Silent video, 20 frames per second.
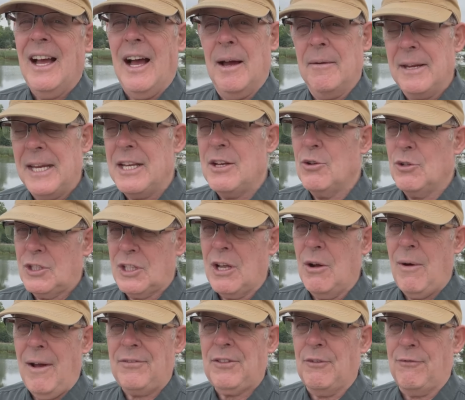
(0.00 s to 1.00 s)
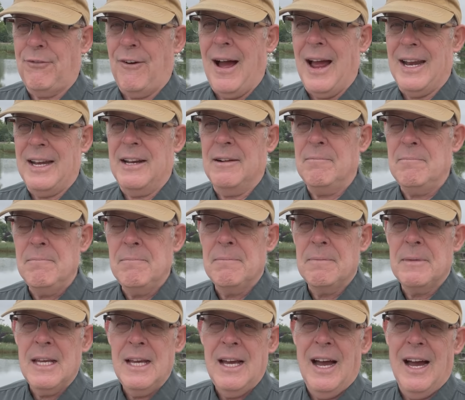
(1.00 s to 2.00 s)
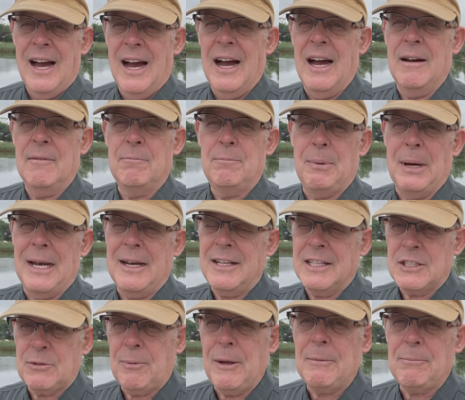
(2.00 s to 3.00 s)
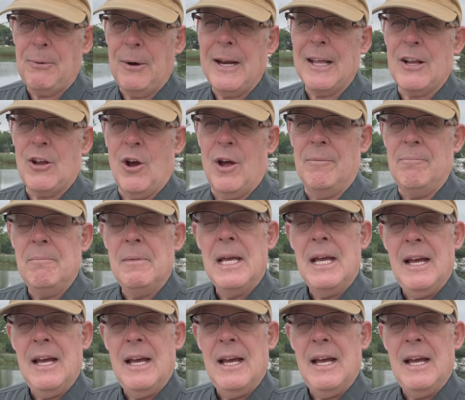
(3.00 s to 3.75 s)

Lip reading: I mean, you still have to find them, but it's been pretty good.